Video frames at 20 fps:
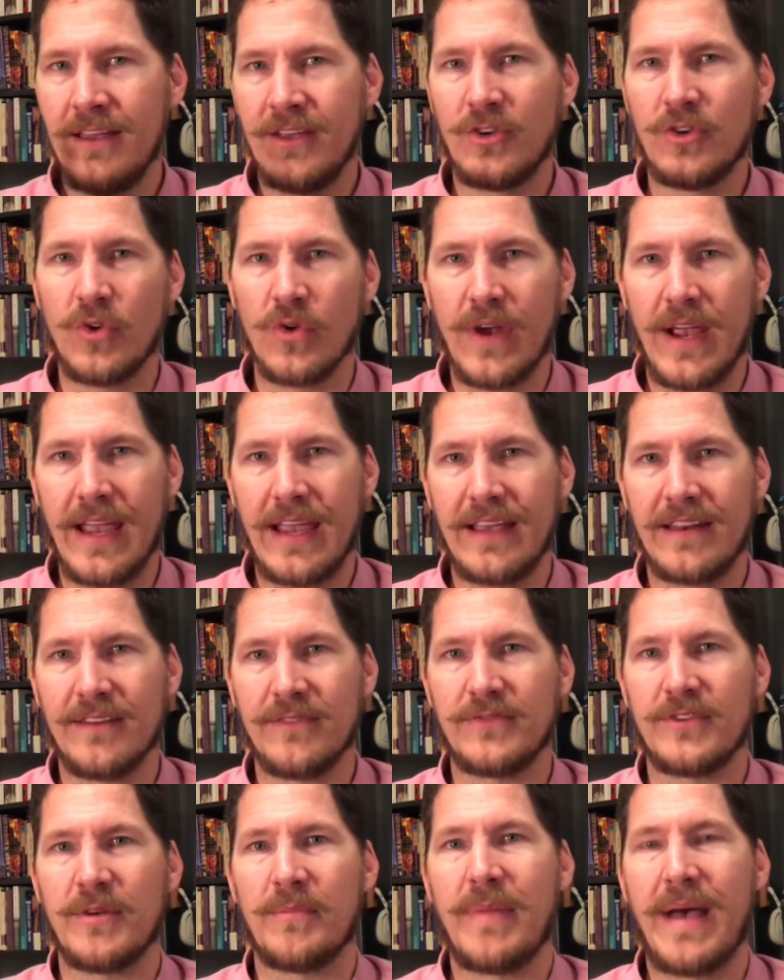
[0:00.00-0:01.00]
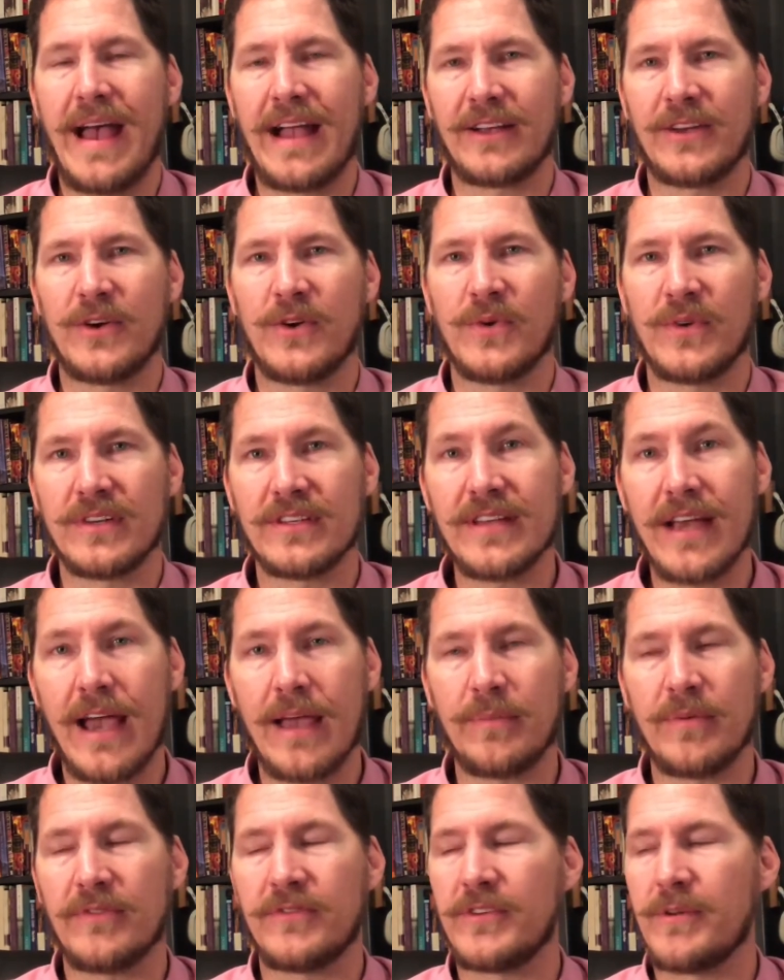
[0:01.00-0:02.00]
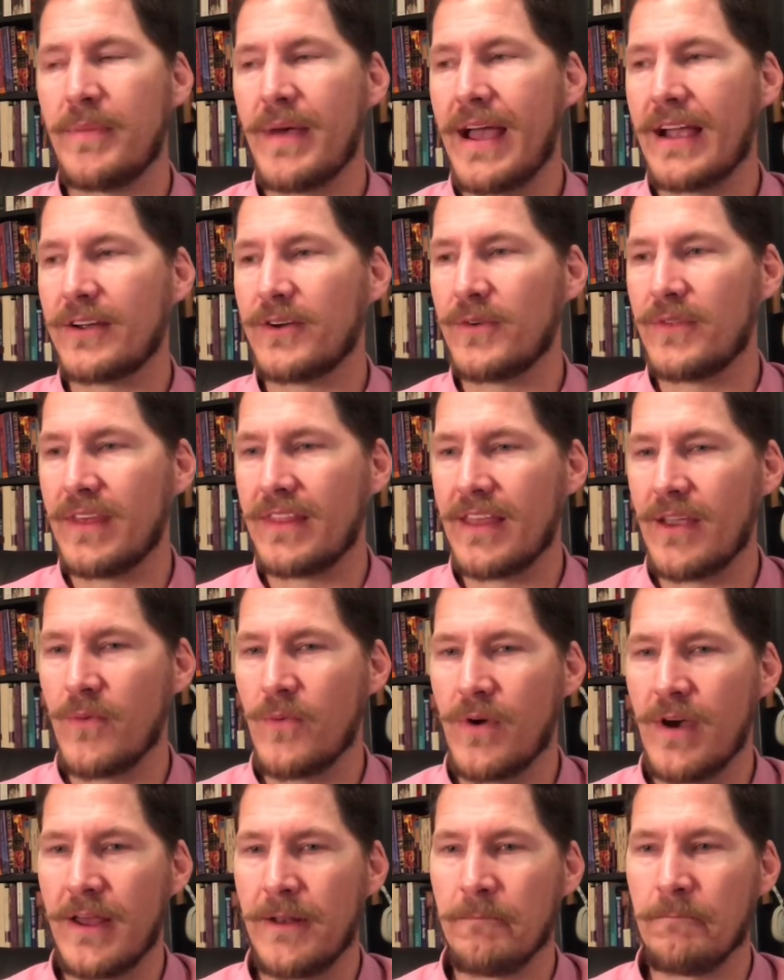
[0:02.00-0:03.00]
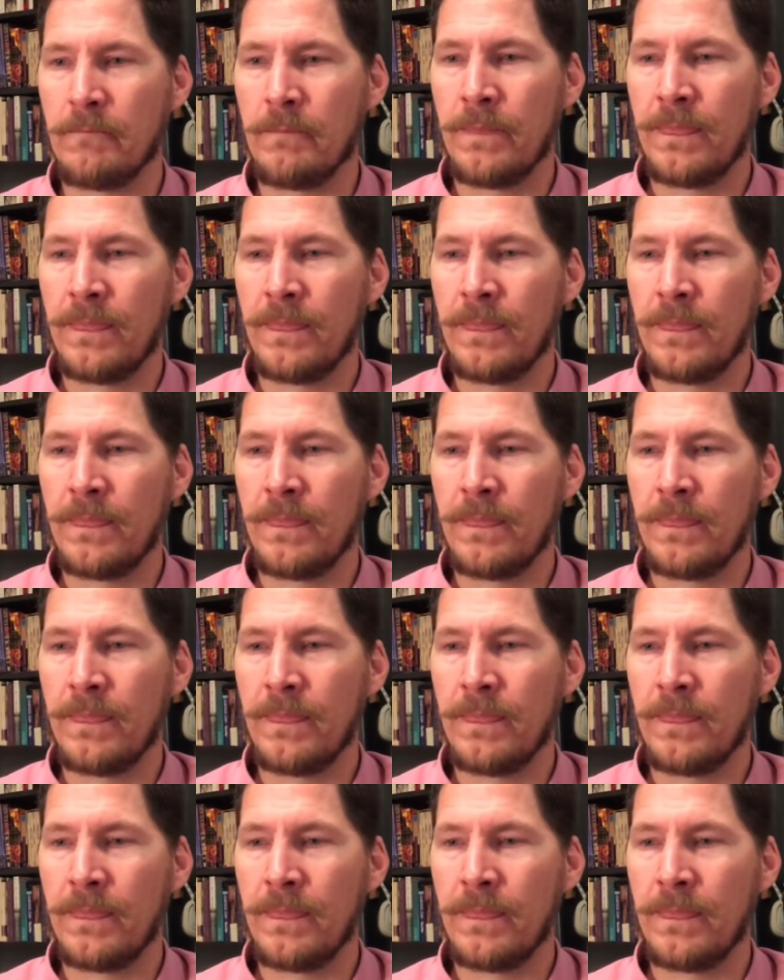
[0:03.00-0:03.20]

grade of tobacco or type of tobacco that they want.